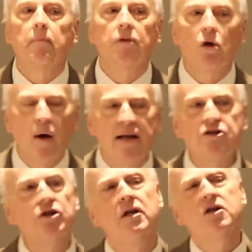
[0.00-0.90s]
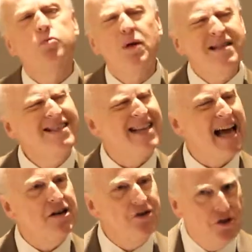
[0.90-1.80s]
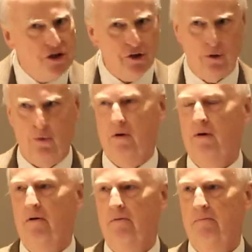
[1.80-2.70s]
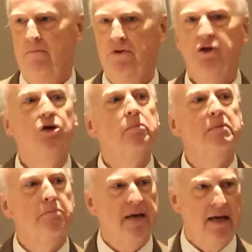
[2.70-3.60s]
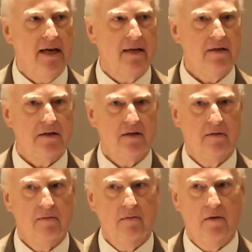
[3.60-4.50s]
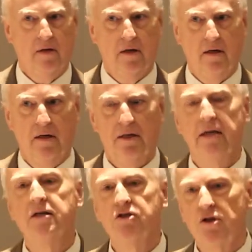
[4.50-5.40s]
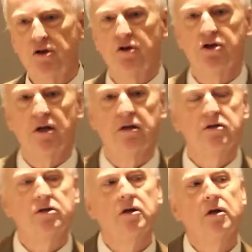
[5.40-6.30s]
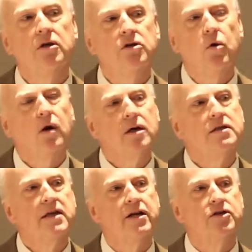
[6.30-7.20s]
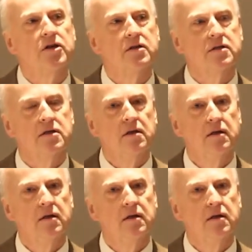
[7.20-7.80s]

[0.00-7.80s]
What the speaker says: The question is, what does that do to human beings, to institutions, to organizations?